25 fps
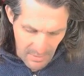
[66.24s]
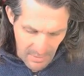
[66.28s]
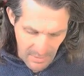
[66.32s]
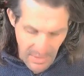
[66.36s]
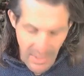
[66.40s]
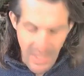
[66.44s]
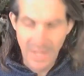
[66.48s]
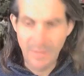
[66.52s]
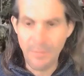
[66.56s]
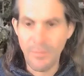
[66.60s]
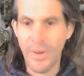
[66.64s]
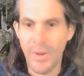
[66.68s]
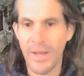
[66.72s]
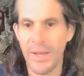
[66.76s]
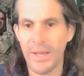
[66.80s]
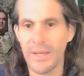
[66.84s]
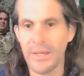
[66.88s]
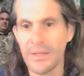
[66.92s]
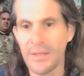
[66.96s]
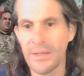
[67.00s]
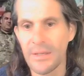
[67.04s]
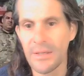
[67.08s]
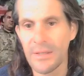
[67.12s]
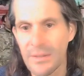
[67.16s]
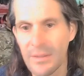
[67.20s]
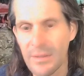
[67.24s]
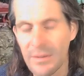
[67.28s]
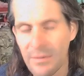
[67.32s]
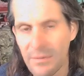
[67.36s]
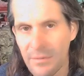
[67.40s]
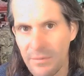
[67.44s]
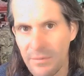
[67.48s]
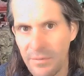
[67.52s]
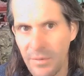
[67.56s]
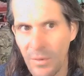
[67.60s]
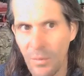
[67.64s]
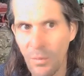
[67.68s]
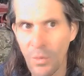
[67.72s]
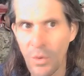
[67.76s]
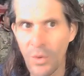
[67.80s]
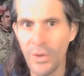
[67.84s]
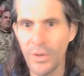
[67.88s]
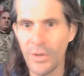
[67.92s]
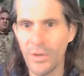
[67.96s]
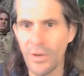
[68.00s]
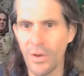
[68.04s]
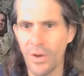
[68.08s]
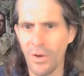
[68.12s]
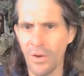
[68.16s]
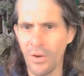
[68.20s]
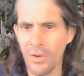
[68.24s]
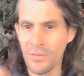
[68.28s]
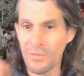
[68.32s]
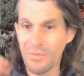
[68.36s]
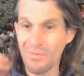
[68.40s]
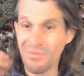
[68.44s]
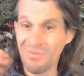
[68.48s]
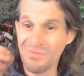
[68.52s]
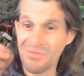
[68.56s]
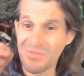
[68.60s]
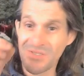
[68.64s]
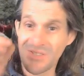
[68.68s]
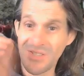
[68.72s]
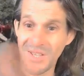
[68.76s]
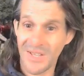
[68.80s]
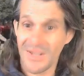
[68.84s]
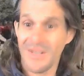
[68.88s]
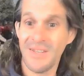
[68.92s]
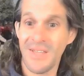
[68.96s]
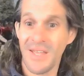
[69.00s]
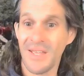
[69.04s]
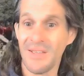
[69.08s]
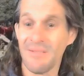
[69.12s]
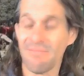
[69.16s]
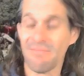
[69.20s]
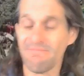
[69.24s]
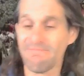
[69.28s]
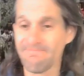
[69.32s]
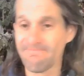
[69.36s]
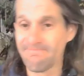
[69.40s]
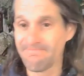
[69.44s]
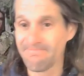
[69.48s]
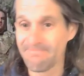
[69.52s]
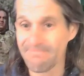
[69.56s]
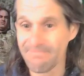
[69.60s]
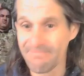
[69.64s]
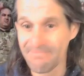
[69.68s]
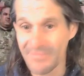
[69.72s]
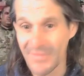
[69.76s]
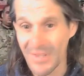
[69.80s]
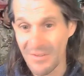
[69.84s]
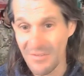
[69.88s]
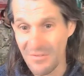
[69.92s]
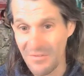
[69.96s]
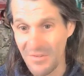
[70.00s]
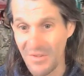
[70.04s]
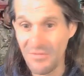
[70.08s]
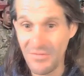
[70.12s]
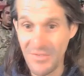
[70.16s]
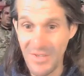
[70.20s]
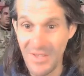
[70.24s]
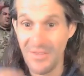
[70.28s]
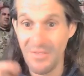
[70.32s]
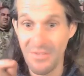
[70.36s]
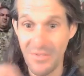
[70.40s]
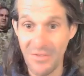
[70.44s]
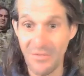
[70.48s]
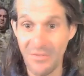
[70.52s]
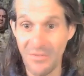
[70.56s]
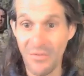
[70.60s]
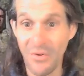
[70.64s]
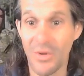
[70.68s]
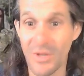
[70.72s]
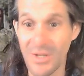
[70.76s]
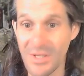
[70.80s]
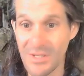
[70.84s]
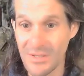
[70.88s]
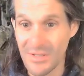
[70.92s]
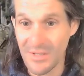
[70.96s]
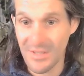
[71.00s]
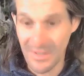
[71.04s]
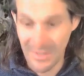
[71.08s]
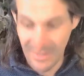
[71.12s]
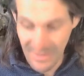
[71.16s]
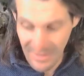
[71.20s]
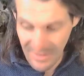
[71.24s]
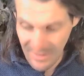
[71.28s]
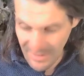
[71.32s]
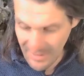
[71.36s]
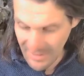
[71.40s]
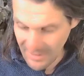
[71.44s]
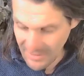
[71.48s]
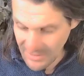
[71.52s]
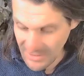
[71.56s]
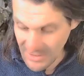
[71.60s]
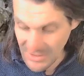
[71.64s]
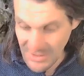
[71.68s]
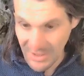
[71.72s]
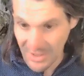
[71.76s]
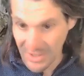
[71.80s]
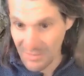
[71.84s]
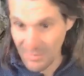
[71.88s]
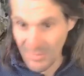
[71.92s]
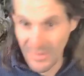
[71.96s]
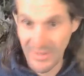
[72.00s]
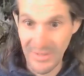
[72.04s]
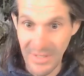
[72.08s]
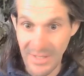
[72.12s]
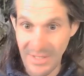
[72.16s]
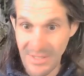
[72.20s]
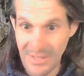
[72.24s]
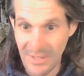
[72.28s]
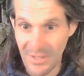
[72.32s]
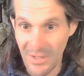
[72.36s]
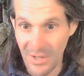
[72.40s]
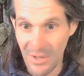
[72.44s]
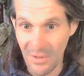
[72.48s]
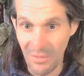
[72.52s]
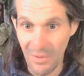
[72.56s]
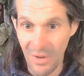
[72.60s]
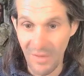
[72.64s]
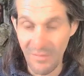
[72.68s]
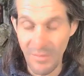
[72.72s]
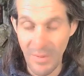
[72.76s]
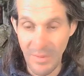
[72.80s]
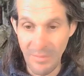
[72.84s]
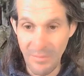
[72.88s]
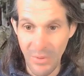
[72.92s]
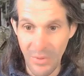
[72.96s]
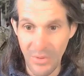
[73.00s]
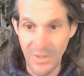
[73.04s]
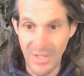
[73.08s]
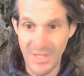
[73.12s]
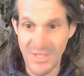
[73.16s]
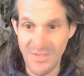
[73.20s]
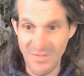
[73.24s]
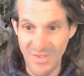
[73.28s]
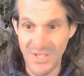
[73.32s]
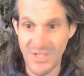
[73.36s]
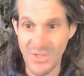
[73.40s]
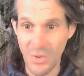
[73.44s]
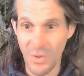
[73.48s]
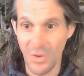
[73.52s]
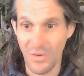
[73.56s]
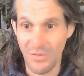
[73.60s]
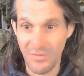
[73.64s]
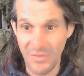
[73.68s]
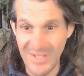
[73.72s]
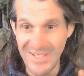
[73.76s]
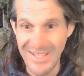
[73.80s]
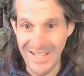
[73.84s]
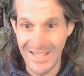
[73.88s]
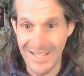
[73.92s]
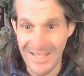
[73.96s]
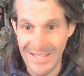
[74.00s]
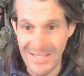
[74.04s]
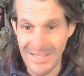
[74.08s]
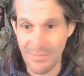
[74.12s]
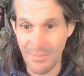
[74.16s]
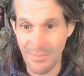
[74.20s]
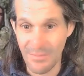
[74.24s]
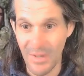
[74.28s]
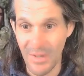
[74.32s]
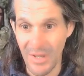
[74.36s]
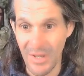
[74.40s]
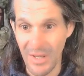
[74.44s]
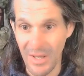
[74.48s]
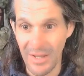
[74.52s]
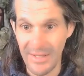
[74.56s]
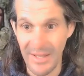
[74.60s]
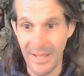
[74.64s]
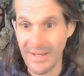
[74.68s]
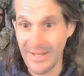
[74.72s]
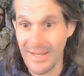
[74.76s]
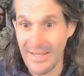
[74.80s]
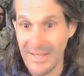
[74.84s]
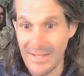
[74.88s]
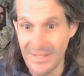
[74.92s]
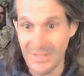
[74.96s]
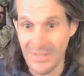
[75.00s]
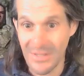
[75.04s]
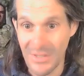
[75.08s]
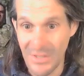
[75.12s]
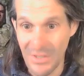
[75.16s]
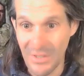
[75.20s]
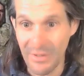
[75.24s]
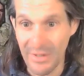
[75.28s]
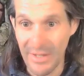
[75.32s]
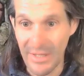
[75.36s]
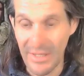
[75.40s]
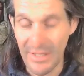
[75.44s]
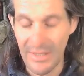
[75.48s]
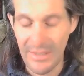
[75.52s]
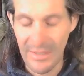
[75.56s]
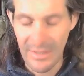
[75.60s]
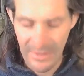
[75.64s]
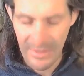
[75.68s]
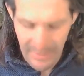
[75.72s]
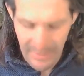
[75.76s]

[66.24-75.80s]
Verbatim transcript: I came back from work on Sunday, 15th of August, just a couple of days ago. I've been putting this video off for days, but I, I needed to do it.